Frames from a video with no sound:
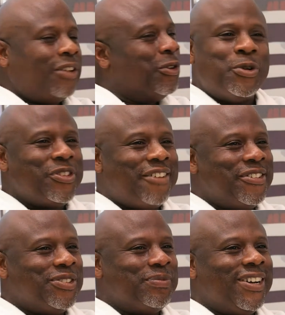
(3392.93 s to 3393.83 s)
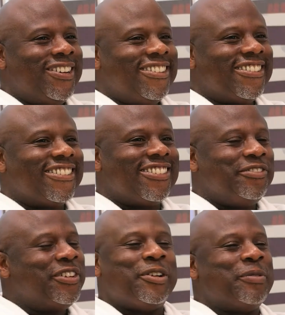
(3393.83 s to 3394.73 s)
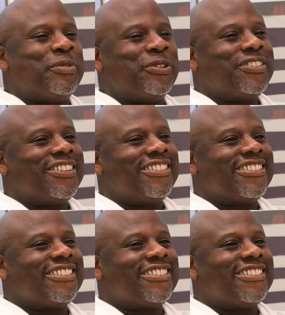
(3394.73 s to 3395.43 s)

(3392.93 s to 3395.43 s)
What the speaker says: And always have a smile. Very important.